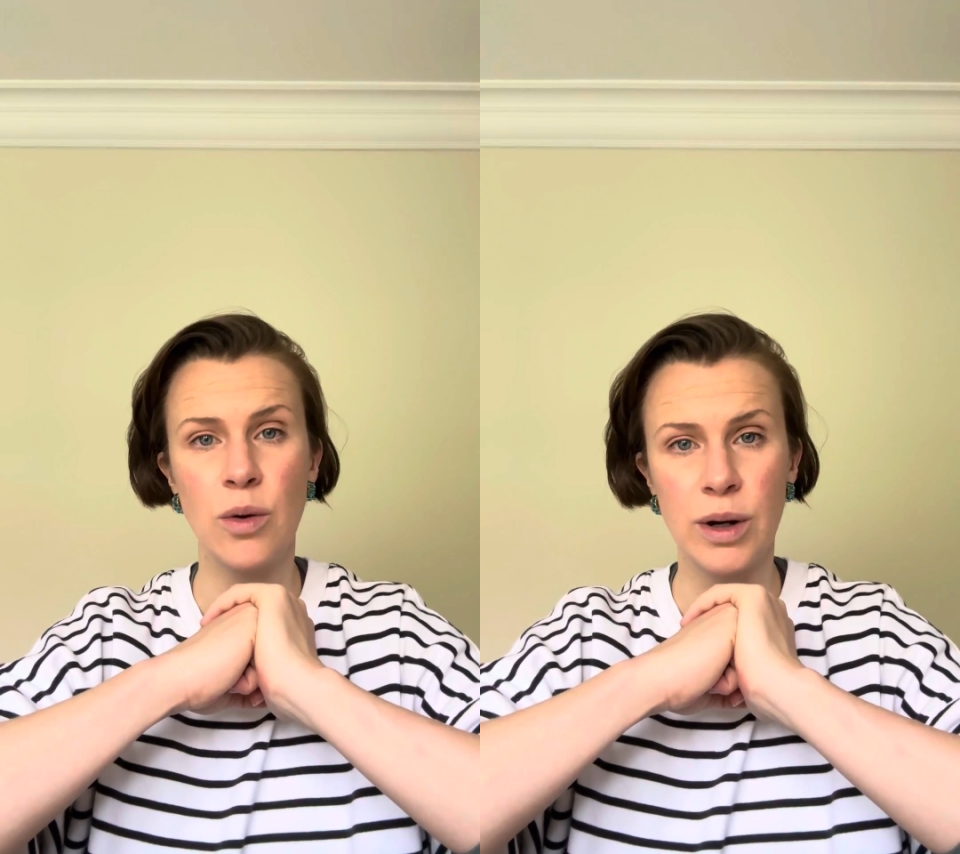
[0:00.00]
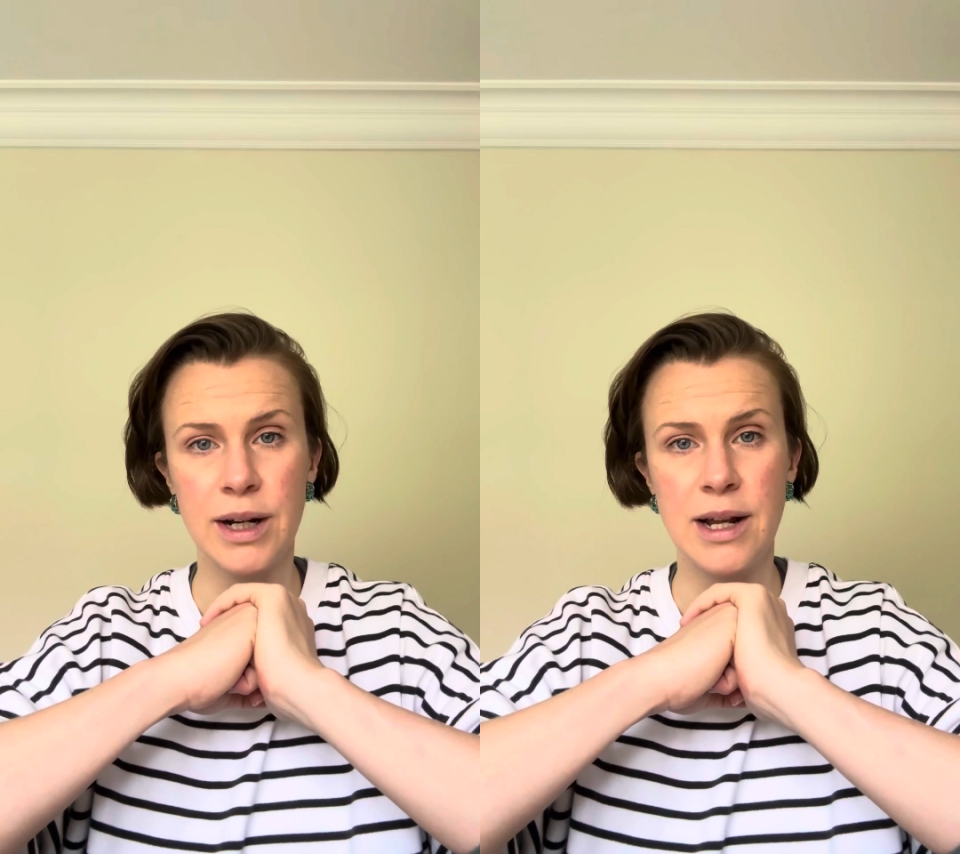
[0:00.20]

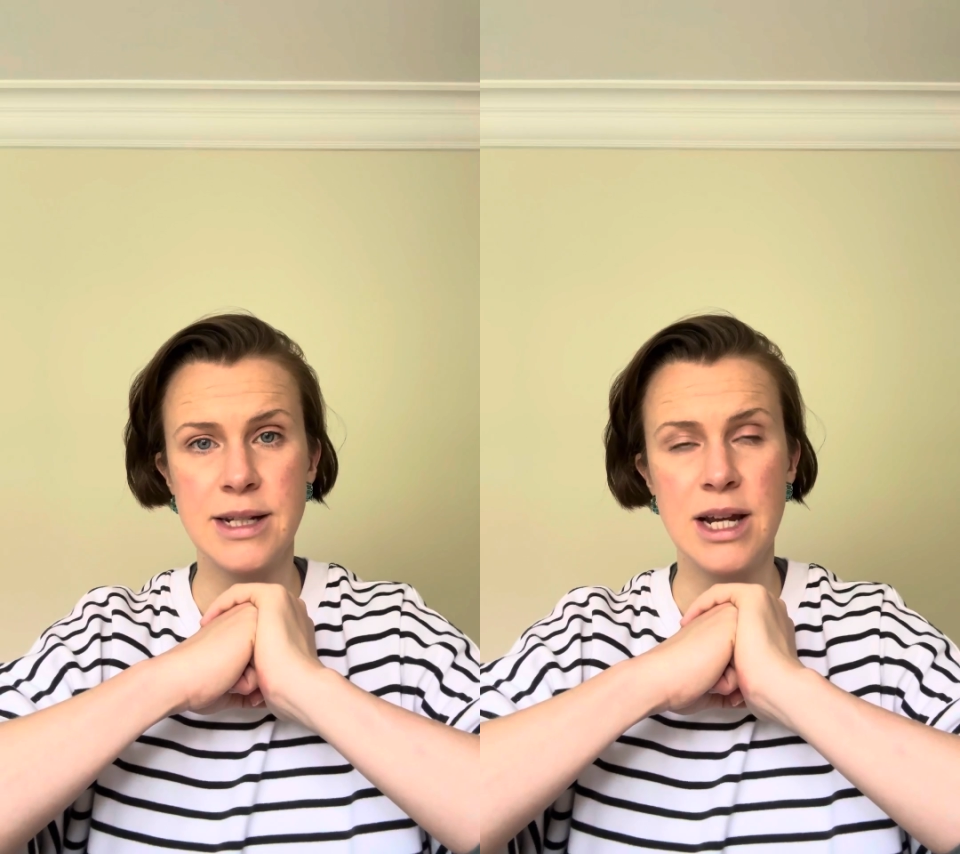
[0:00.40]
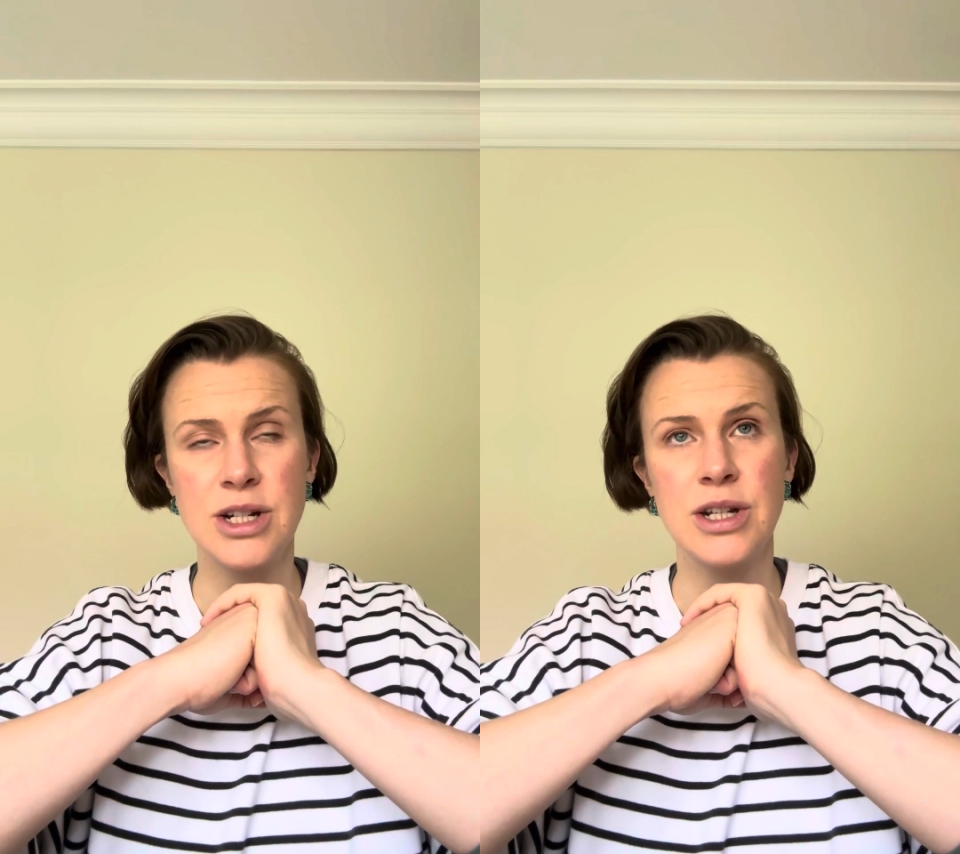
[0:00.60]

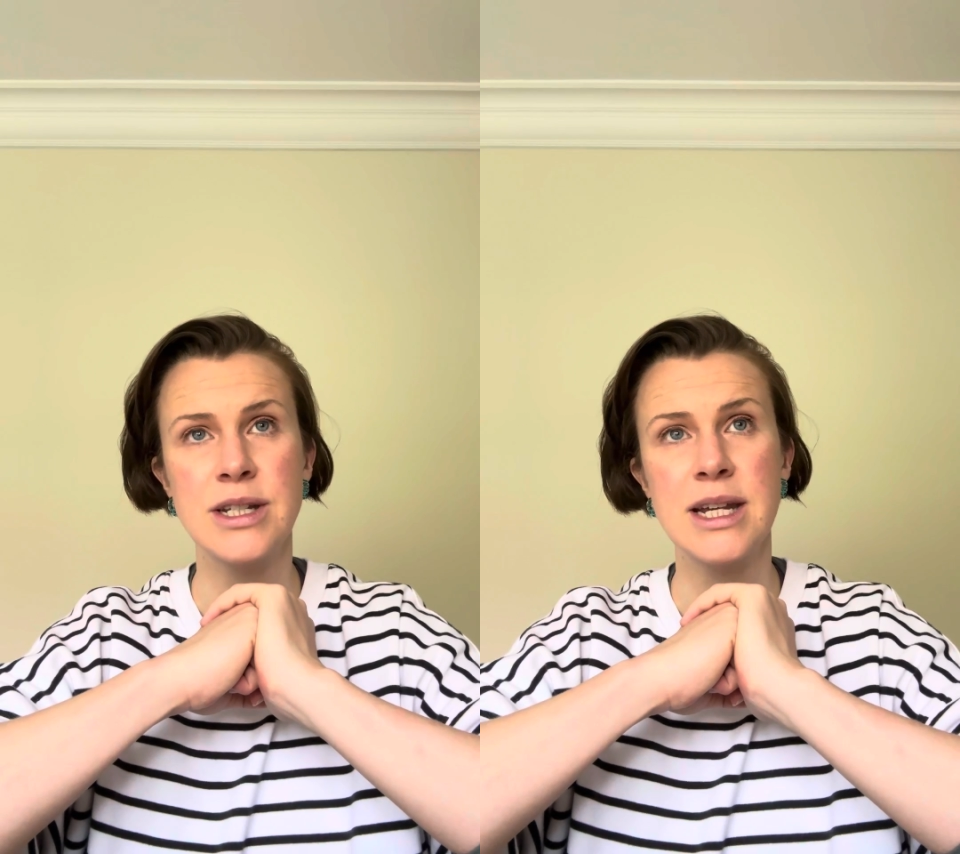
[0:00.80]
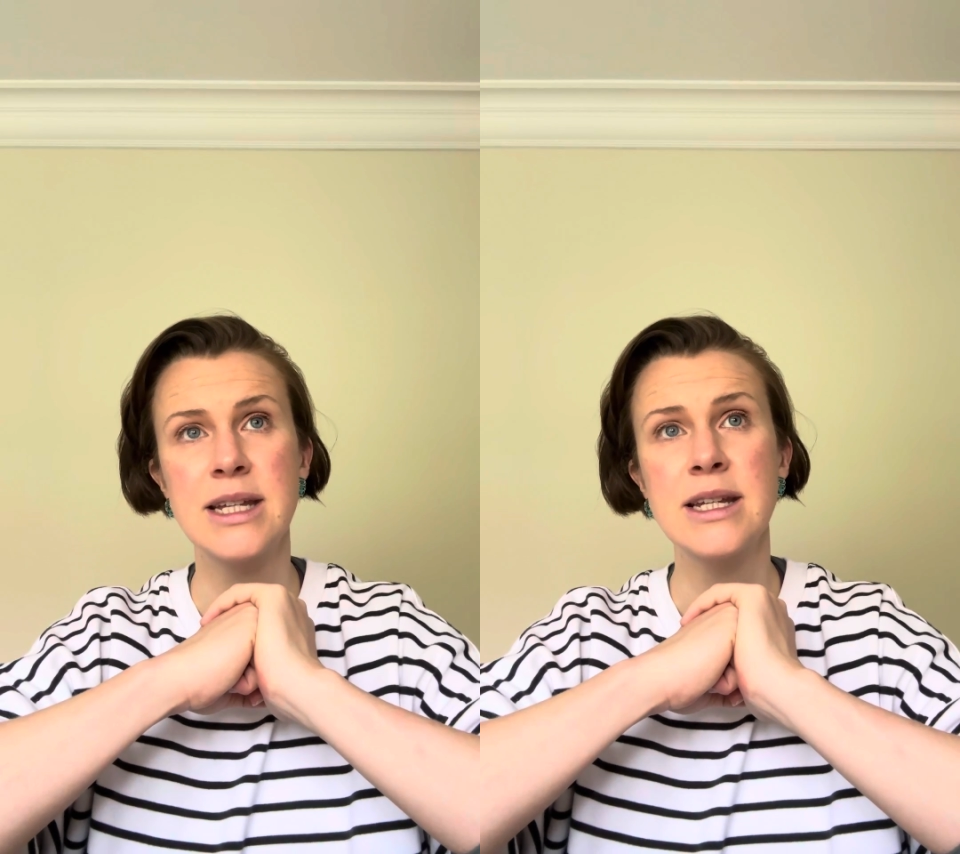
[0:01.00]
organizations
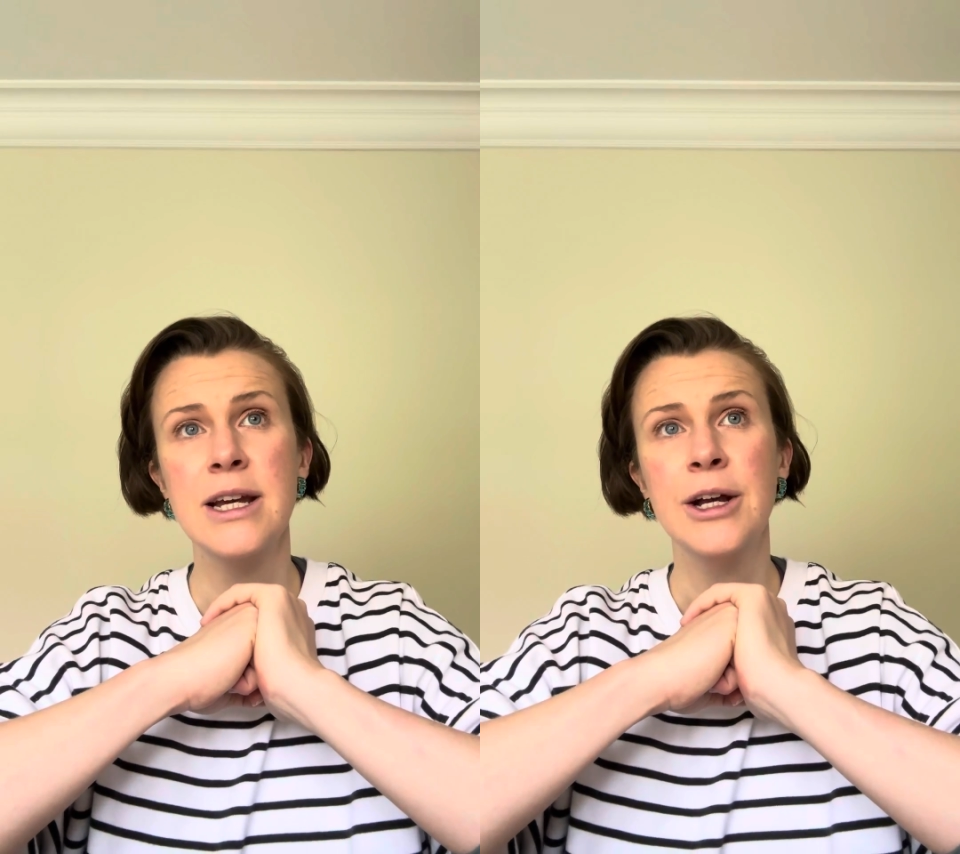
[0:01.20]
is